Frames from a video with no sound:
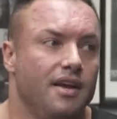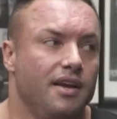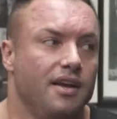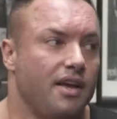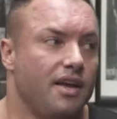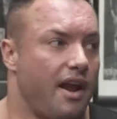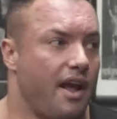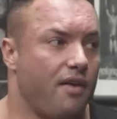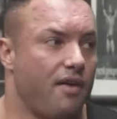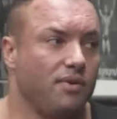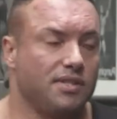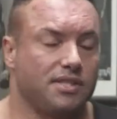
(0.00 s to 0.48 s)

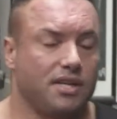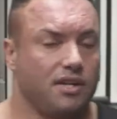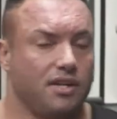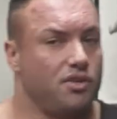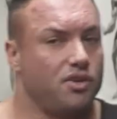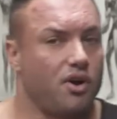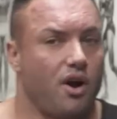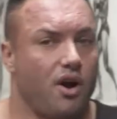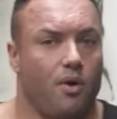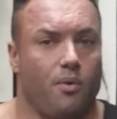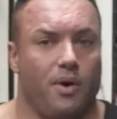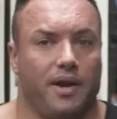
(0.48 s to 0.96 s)
You know, everyone's going to
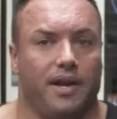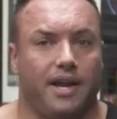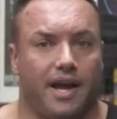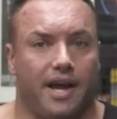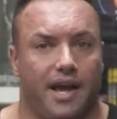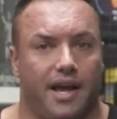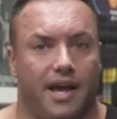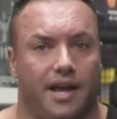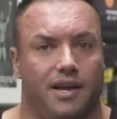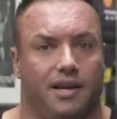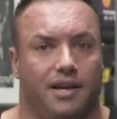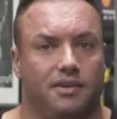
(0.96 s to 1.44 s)
die one
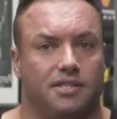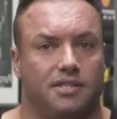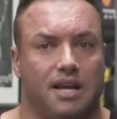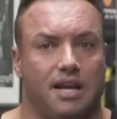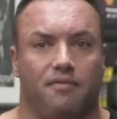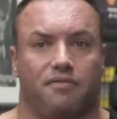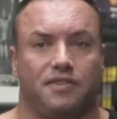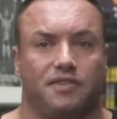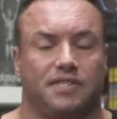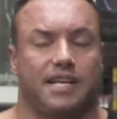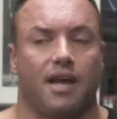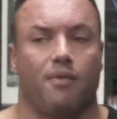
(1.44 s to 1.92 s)
day.
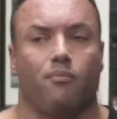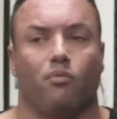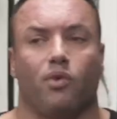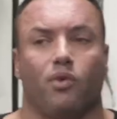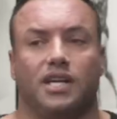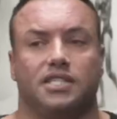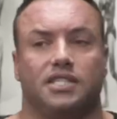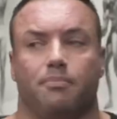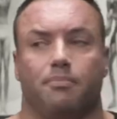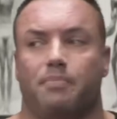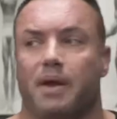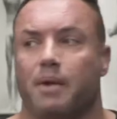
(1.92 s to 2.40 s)
For some
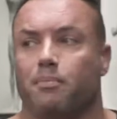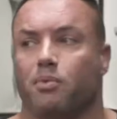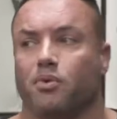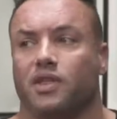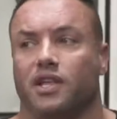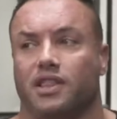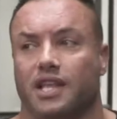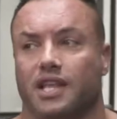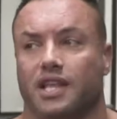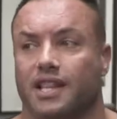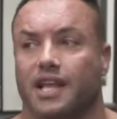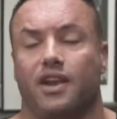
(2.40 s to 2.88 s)
reason, people
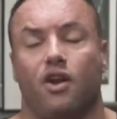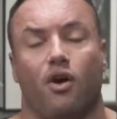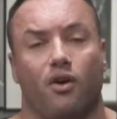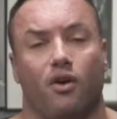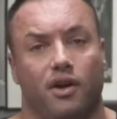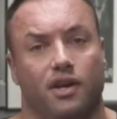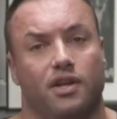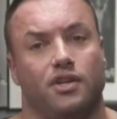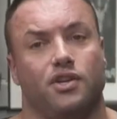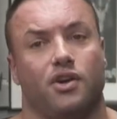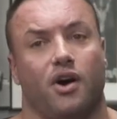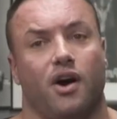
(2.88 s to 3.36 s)
think that they're not
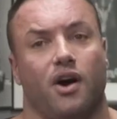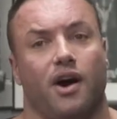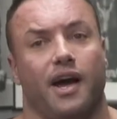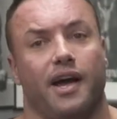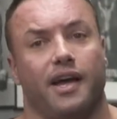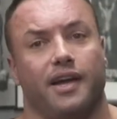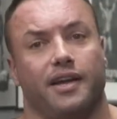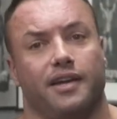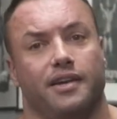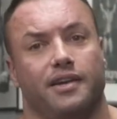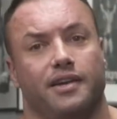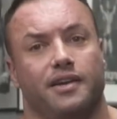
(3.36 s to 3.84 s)
going to
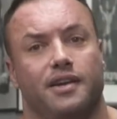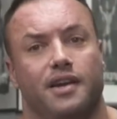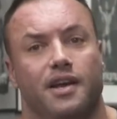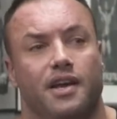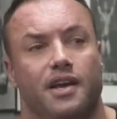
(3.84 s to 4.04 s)
die and